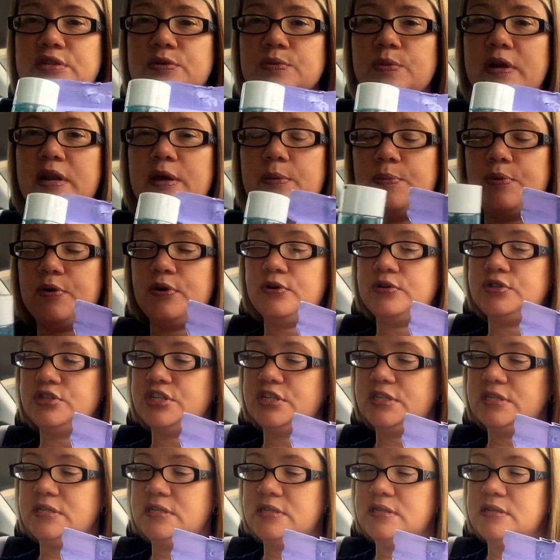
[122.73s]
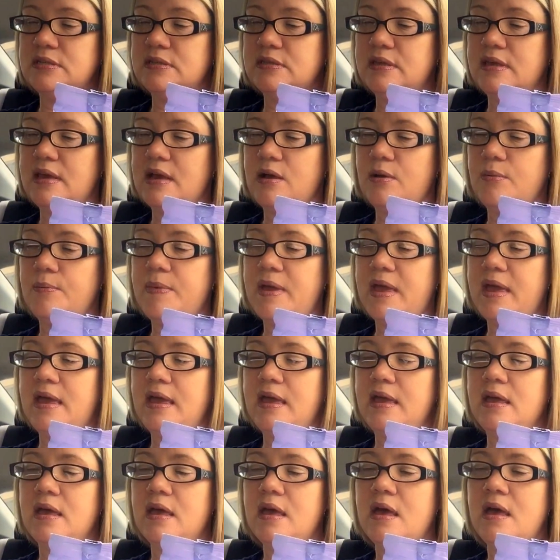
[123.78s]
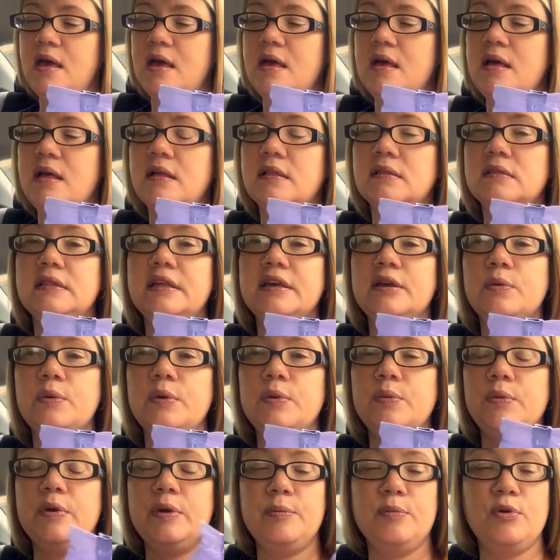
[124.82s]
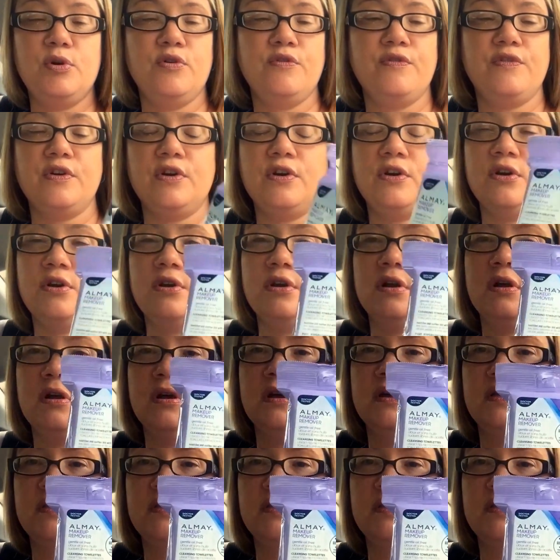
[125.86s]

is what I purchased, the Almay liquid remover,